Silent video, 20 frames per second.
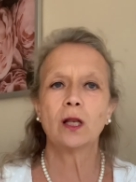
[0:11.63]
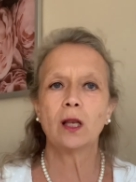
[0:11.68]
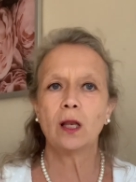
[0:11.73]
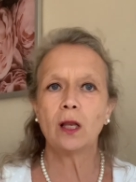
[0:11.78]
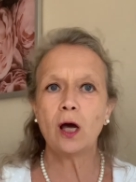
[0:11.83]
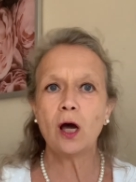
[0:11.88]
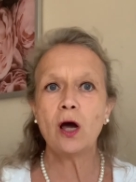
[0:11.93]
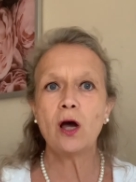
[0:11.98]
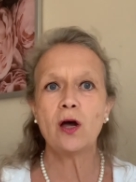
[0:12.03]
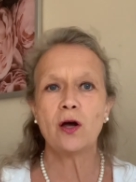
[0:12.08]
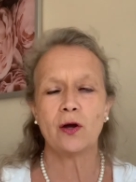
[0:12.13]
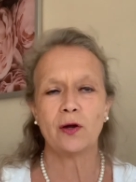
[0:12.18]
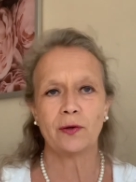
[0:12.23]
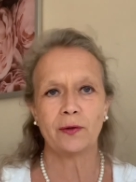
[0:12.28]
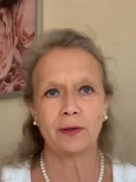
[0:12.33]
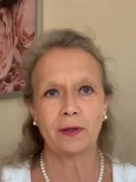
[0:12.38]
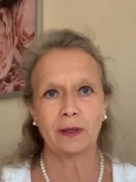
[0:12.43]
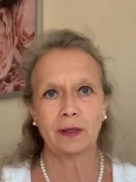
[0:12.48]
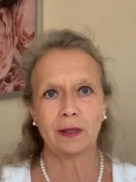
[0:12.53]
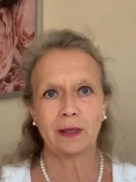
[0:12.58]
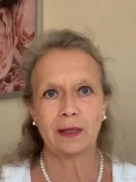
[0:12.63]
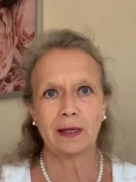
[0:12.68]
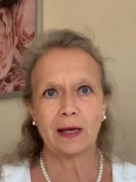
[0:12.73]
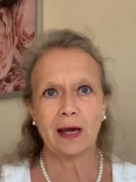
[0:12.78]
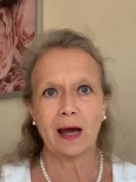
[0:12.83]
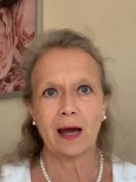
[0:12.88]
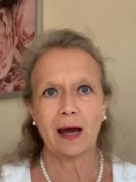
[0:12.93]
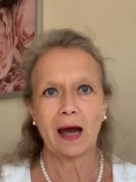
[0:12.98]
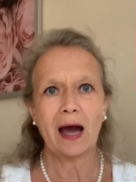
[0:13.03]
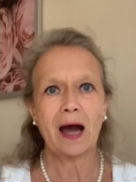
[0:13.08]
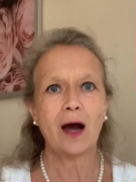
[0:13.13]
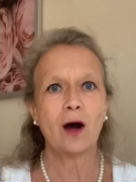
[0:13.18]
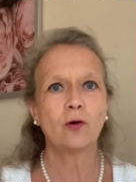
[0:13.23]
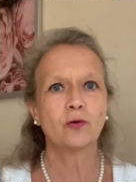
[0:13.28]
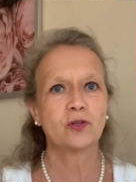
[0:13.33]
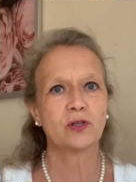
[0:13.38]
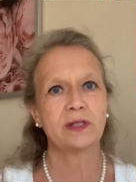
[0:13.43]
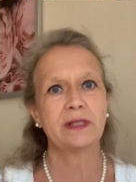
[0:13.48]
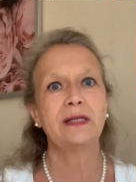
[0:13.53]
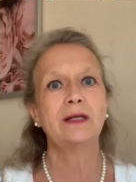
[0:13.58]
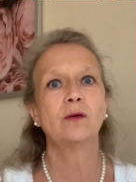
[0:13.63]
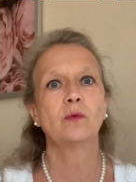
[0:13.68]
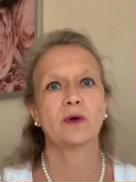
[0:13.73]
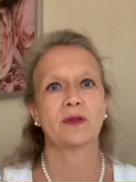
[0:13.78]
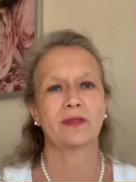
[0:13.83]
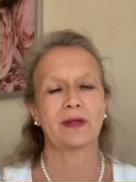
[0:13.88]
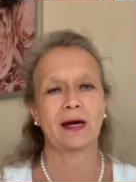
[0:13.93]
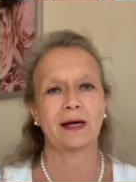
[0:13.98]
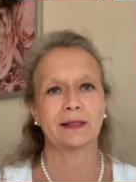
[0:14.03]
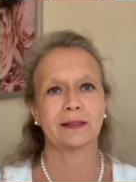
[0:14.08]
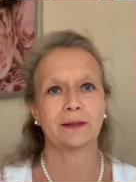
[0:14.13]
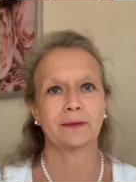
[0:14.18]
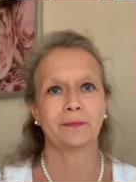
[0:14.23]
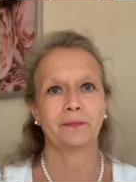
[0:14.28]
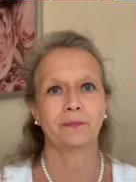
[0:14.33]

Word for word: learn how to deal with that.